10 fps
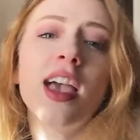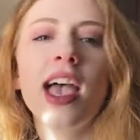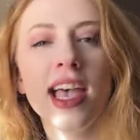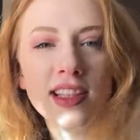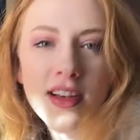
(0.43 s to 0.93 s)

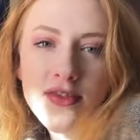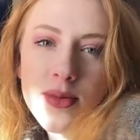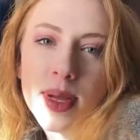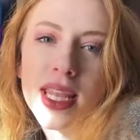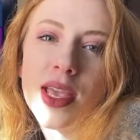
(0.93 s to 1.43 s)
Hello
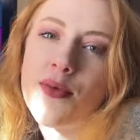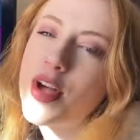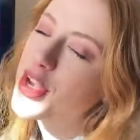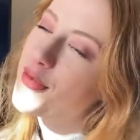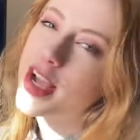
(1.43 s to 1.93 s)
everybody and
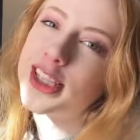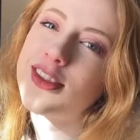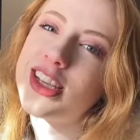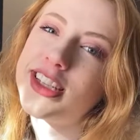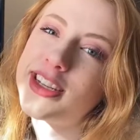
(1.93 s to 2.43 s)
welcome back to
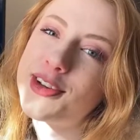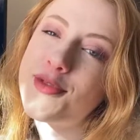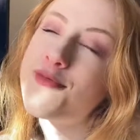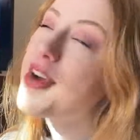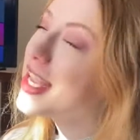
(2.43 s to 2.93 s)
my channel.
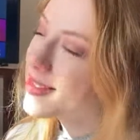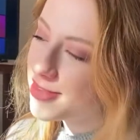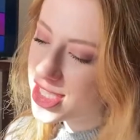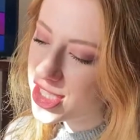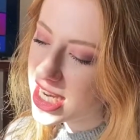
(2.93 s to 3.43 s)
My name
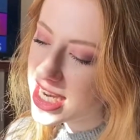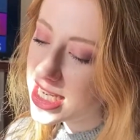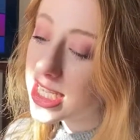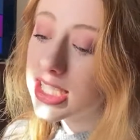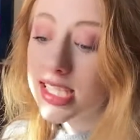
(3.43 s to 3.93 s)
is Jade
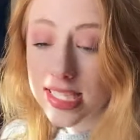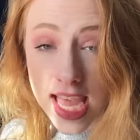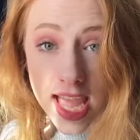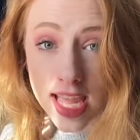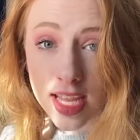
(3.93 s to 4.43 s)
and
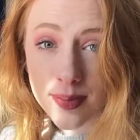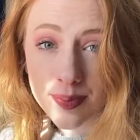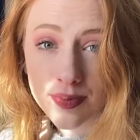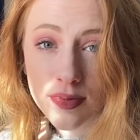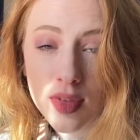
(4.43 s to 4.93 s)
today
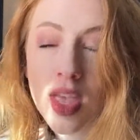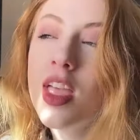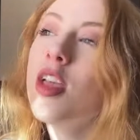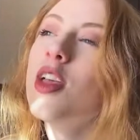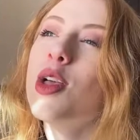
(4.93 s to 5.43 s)

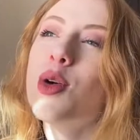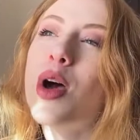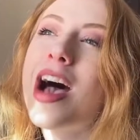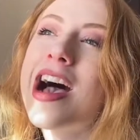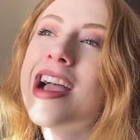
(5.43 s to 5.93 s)

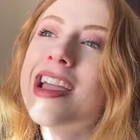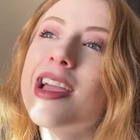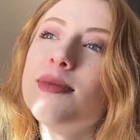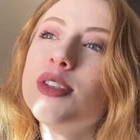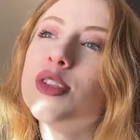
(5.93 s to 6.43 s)
I
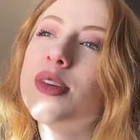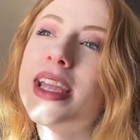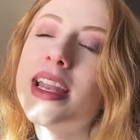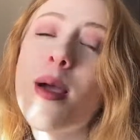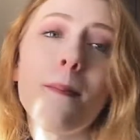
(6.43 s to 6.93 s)
am
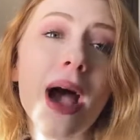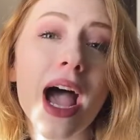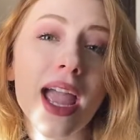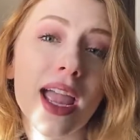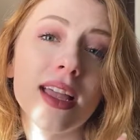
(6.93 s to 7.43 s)
doing
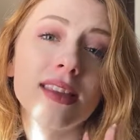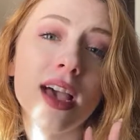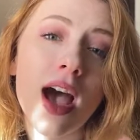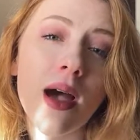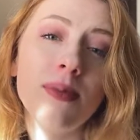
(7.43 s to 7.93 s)
my
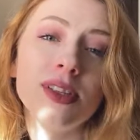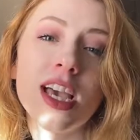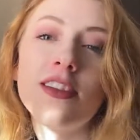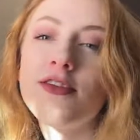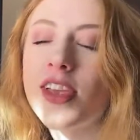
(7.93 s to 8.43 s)
top
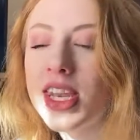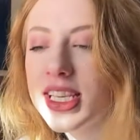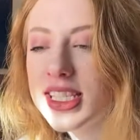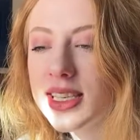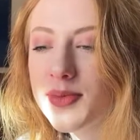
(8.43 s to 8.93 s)
10
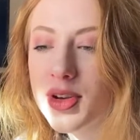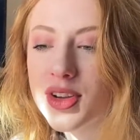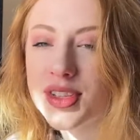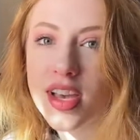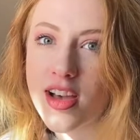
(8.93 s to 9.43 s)
fantasy
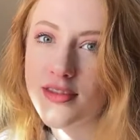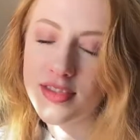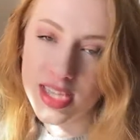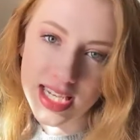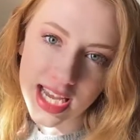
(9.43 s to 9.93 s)
books of
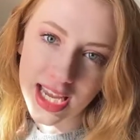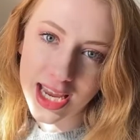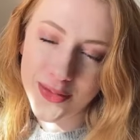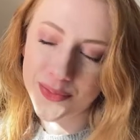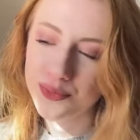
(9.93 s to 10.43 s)
the decade.